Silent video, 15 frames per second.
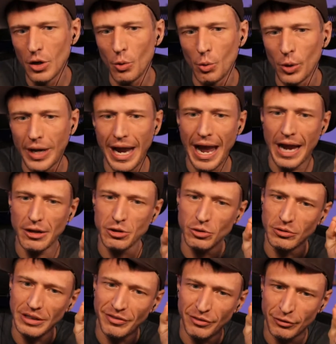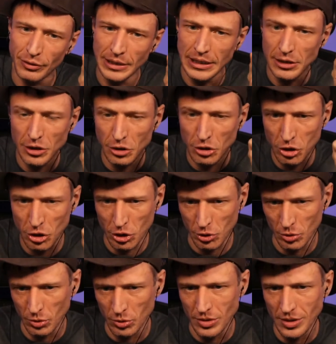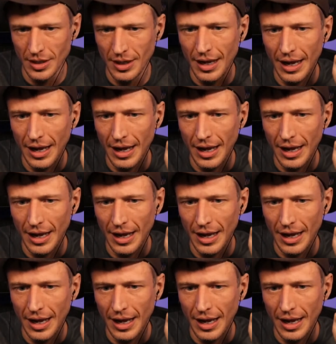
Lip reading: were actually free to choose,